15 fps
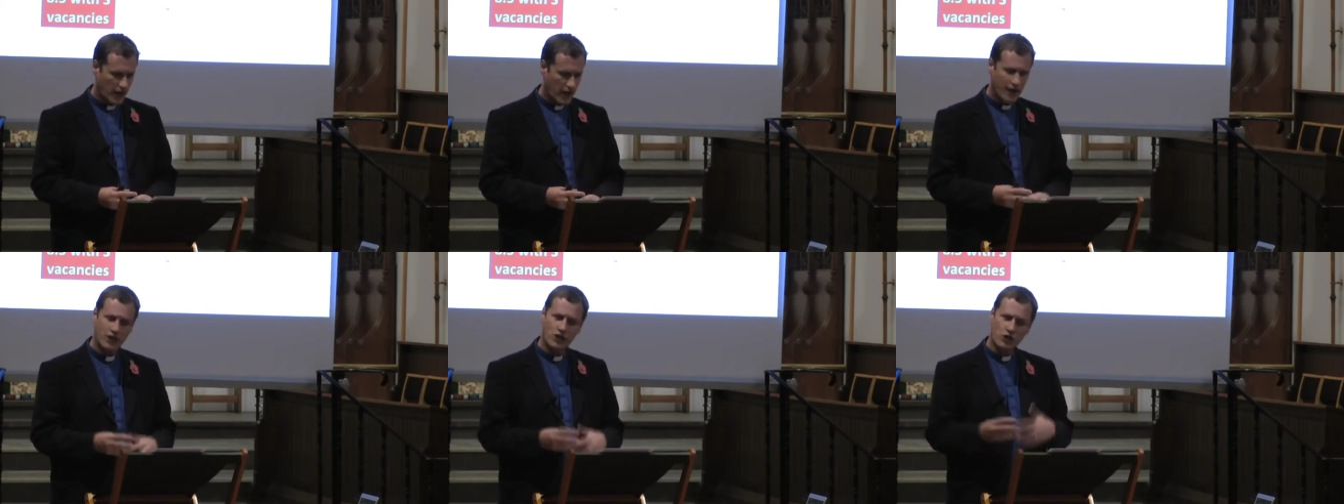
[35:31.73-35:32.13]

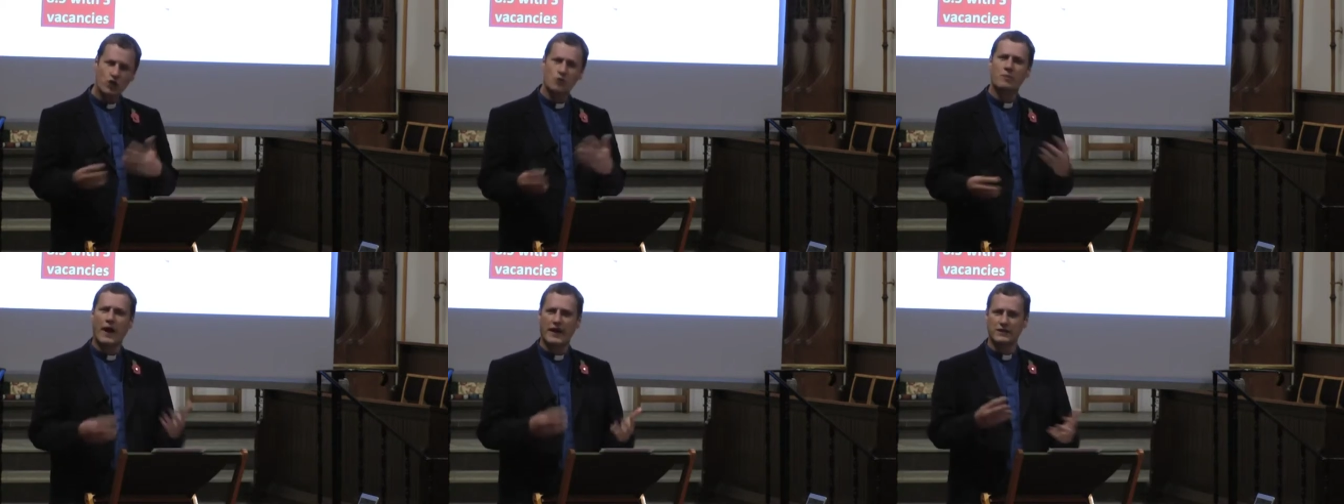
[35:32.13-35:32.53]
and
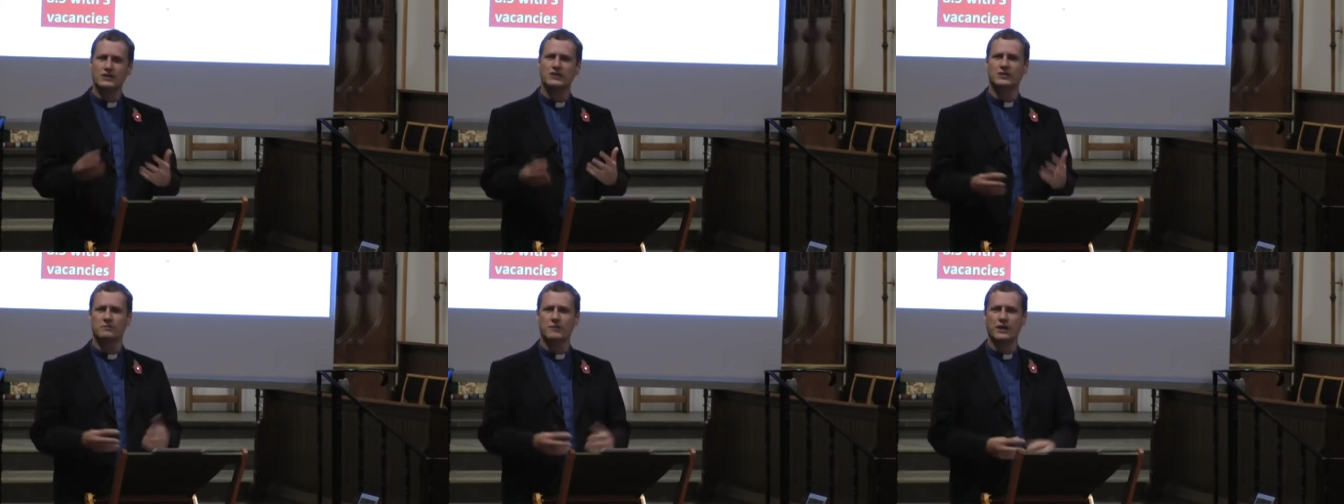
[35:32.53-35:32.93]
new
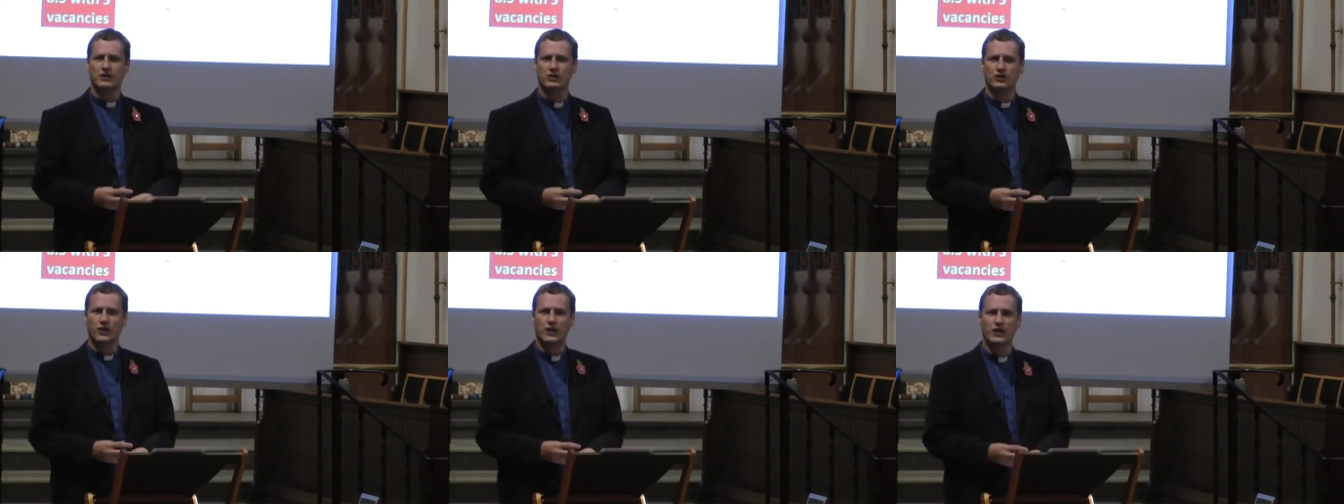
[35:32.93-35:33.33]
patterns of
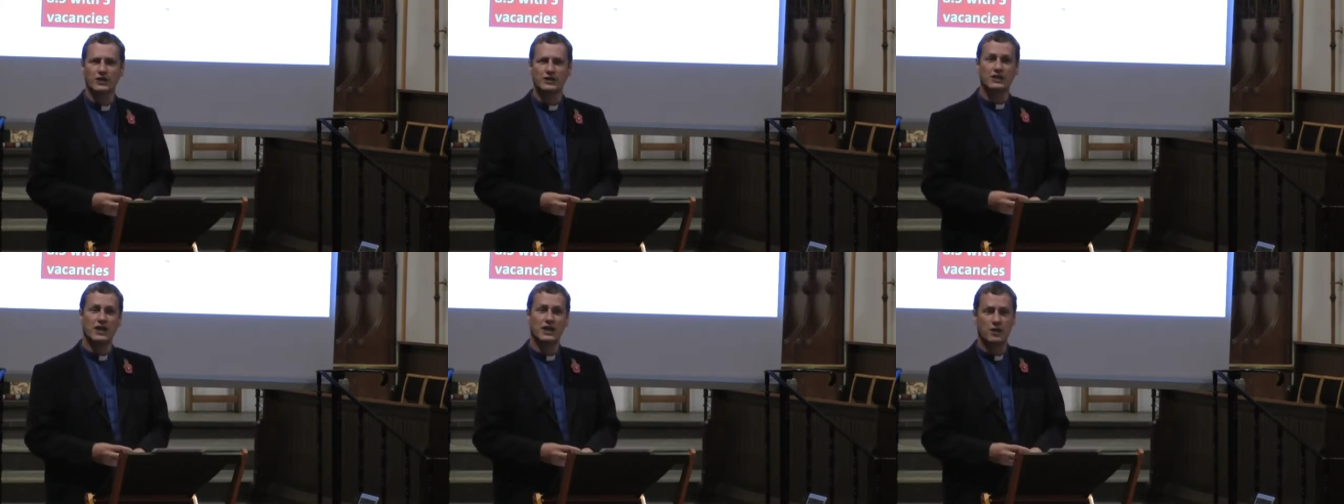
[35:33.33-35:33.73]
ministry
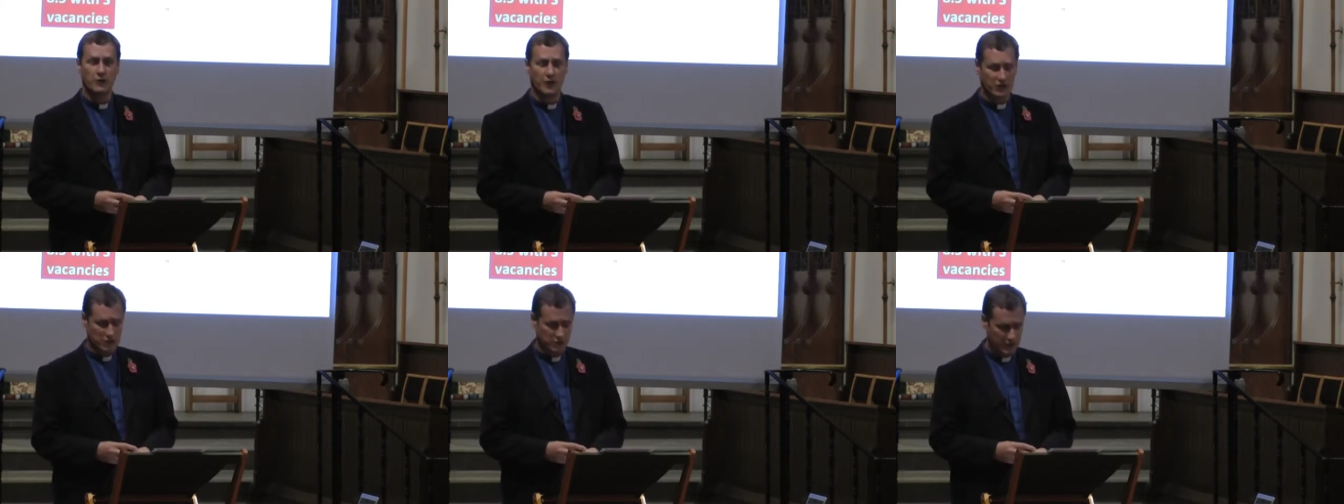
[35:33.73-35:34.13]

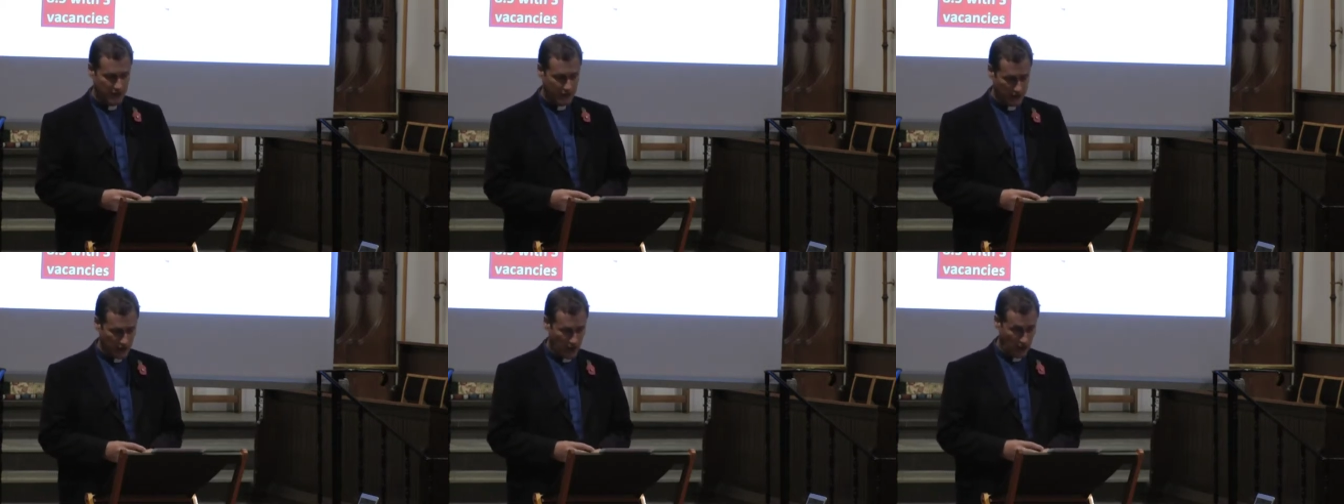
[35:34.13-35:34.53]
continuing to
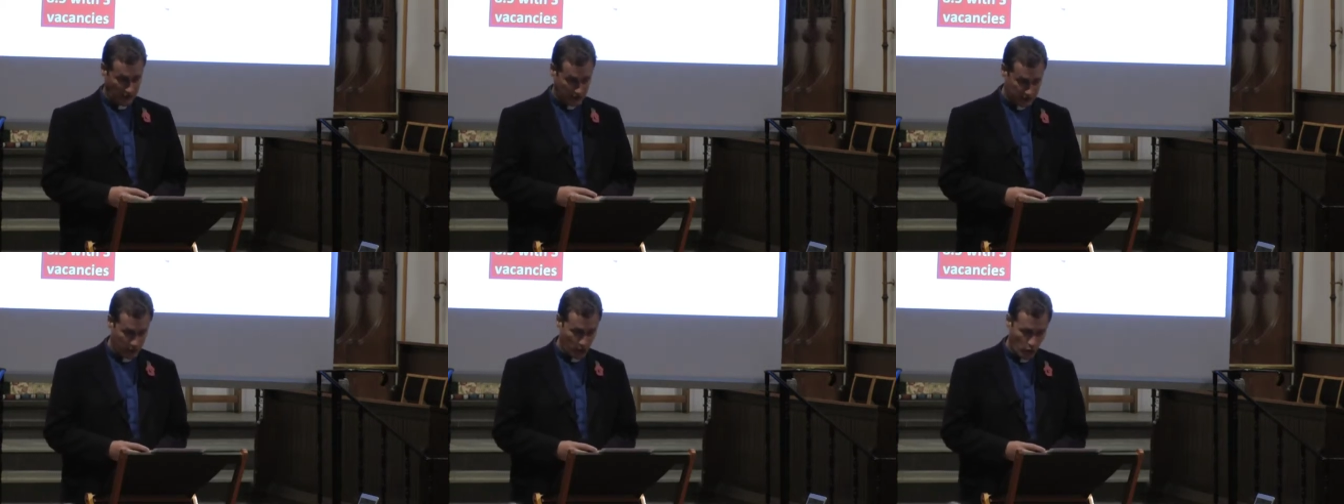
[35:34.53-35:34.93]
be
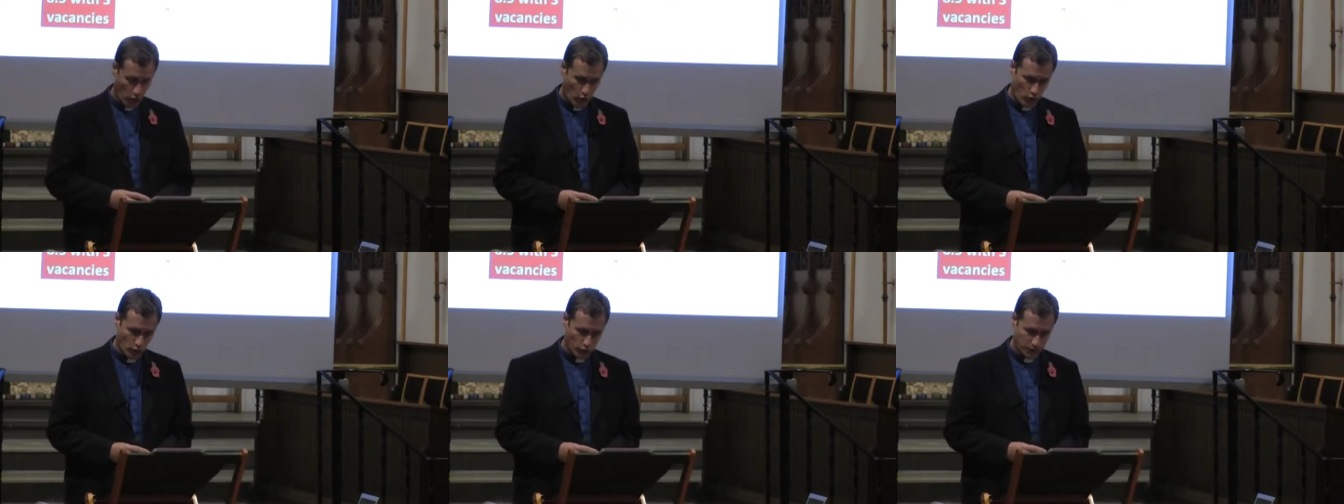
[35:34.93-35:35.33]

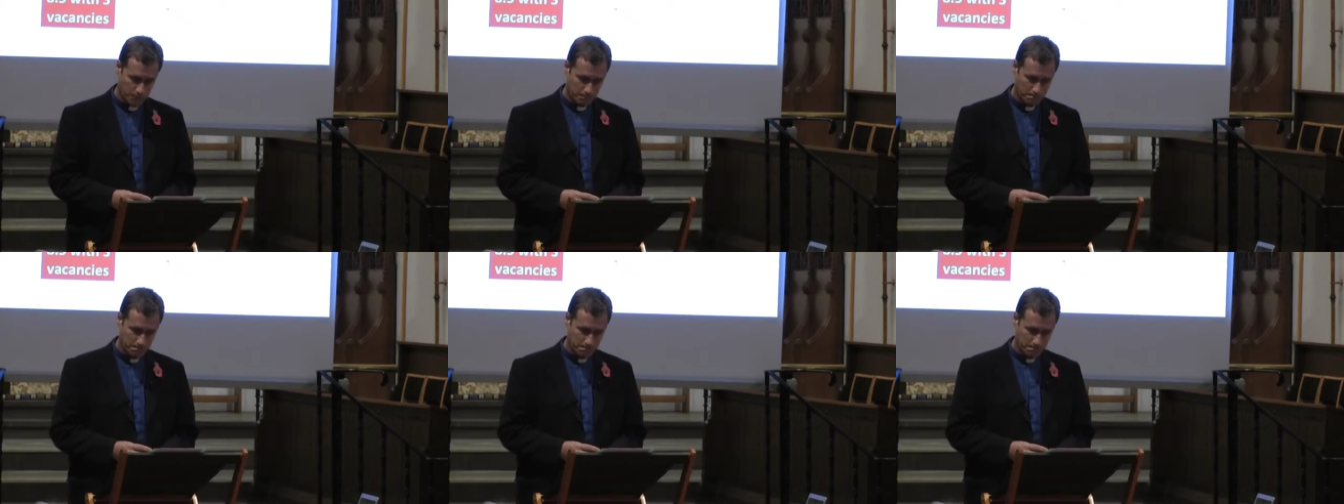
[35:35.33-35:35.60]
explored.